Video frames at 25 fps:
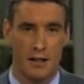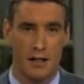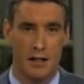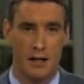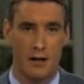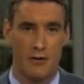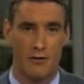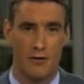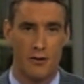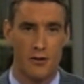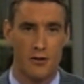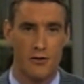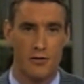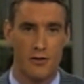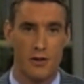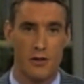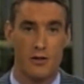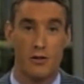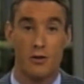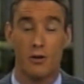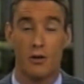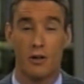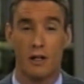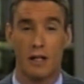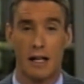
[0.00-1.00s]
And our first
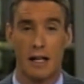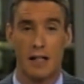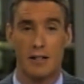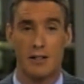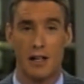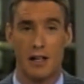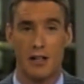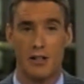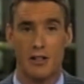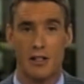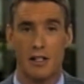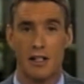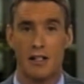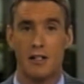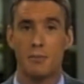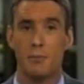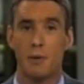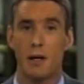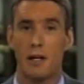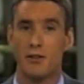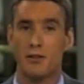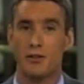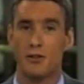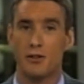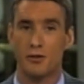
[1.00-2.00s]
featured organization is
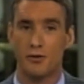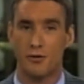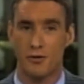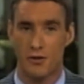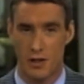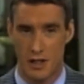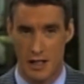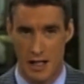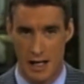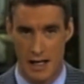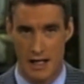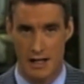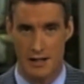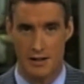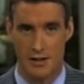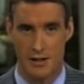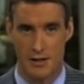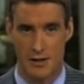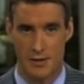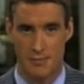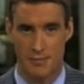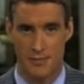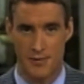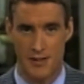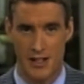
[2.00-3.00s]
Pencils for
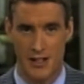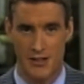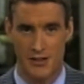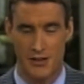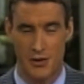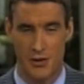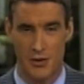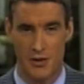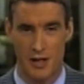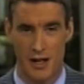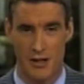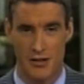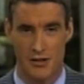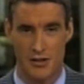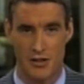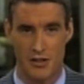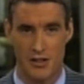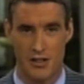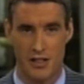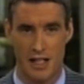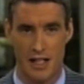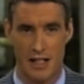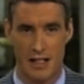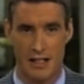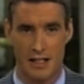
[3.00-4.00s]
Kids. Since
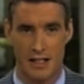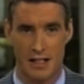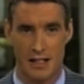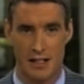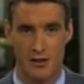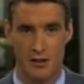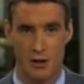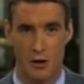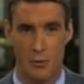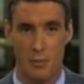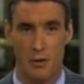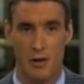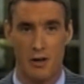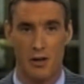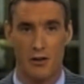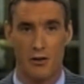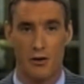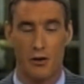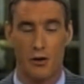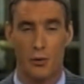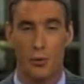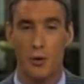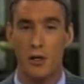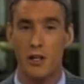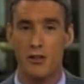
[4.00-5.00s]
2006, it has opened at
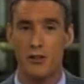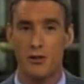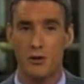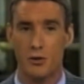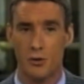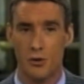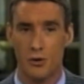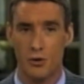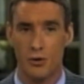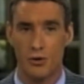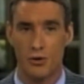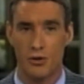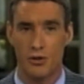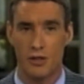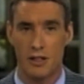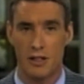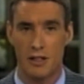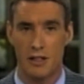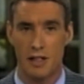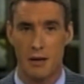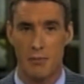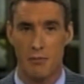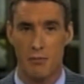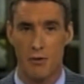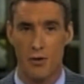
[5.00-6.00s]
3 schools and
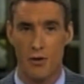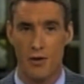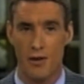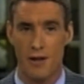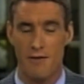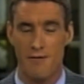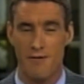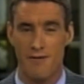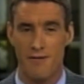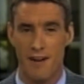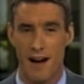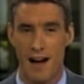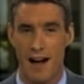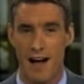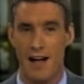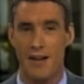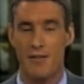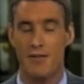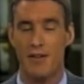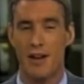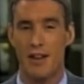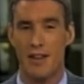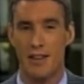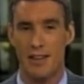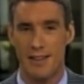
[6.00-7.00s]
sent more than
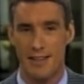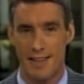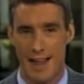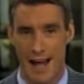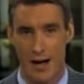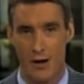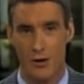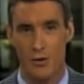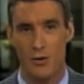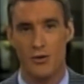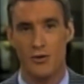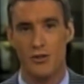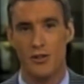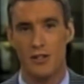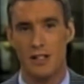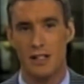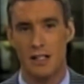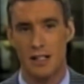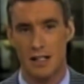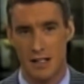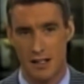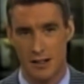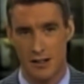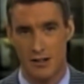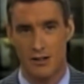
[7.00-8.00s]

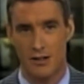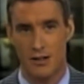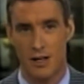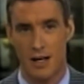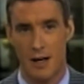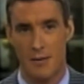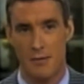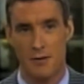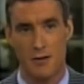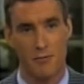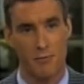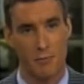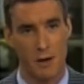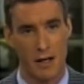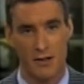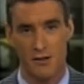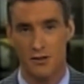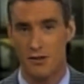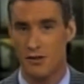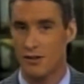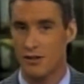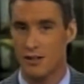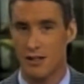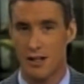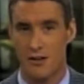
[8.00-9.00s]
5,000 kilograms of
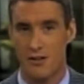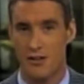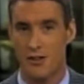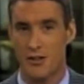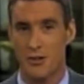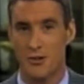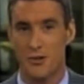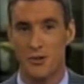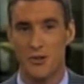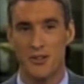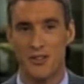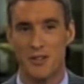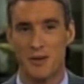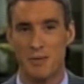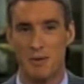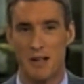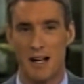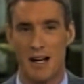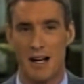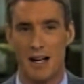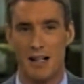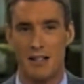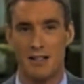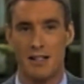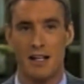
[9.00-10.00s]
pencils and other school
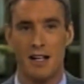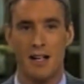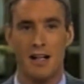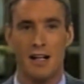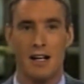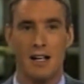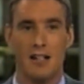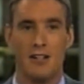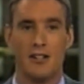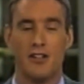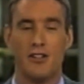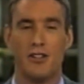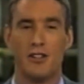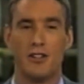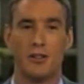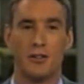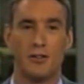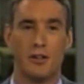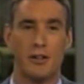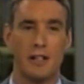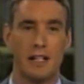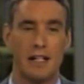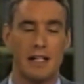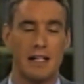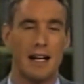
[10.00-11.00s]
supplies to
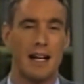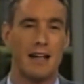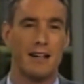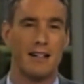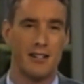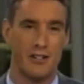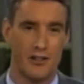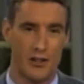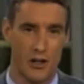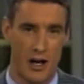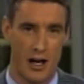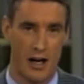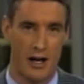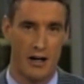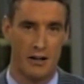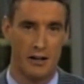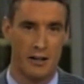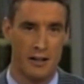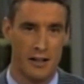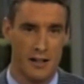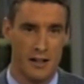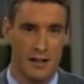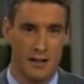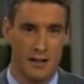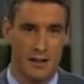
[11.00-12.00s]
children in Niger.
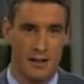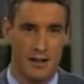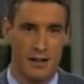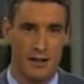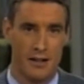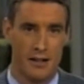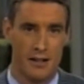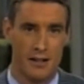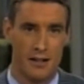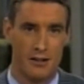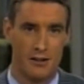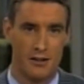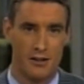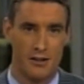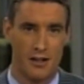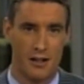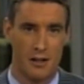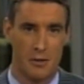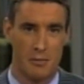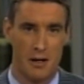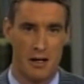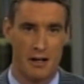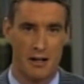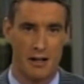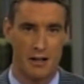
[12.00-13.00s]
Here to tell us
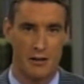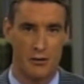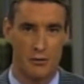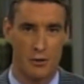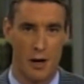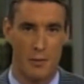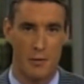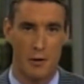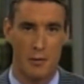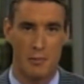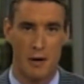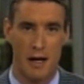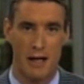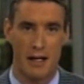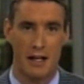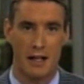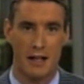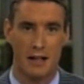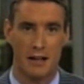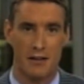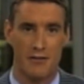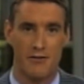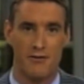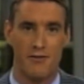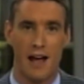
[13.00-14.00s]
all about it is Robin
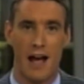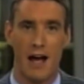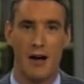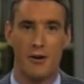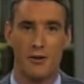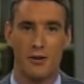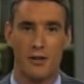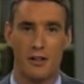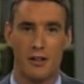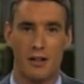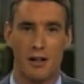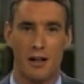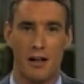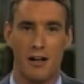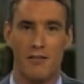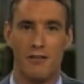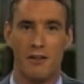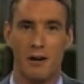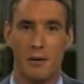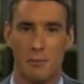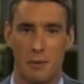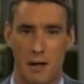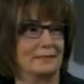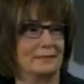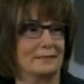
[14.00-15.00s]
Mednick, the founder
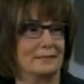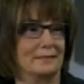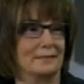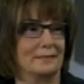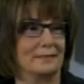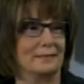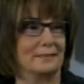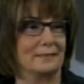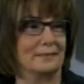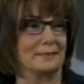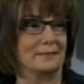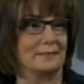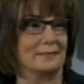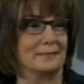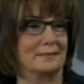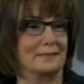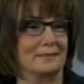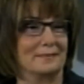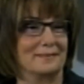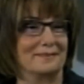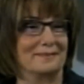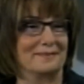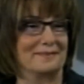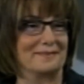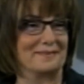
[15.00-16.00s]
of Pencils for
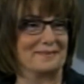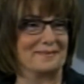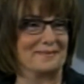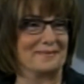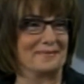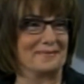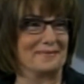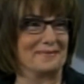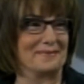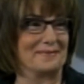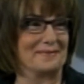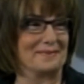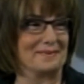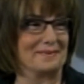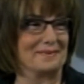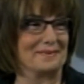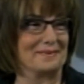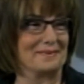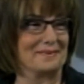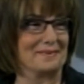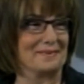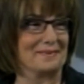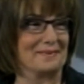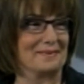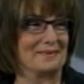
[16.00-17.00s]
Kids. Robin,
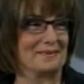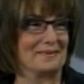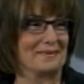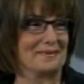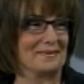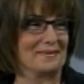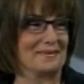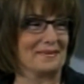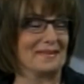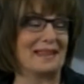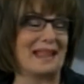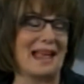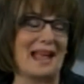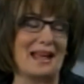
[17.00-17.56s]
great to have you back.